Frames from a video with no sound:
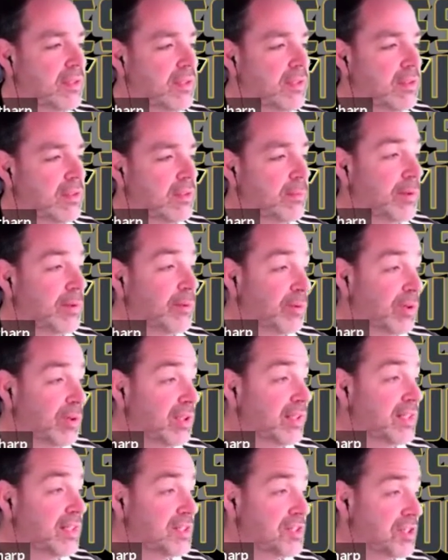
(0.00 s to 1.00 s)
I mean, really,
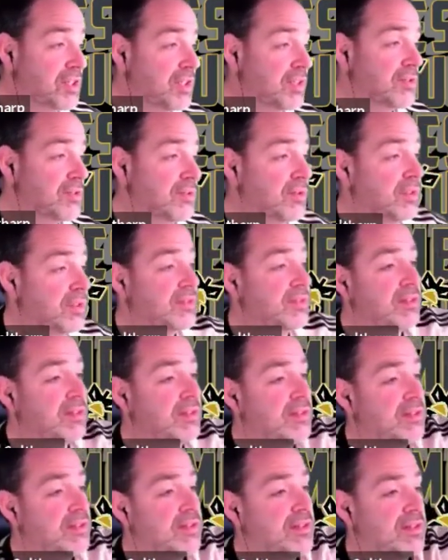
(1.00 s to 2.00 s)
he should have threw it to
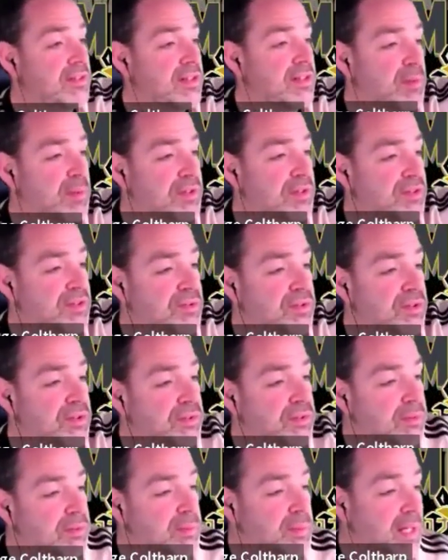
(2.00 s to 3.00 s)
the number 2 dude,
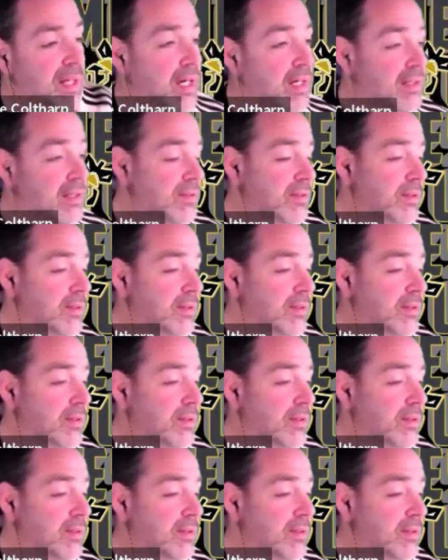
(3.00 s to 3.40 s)
to be honest.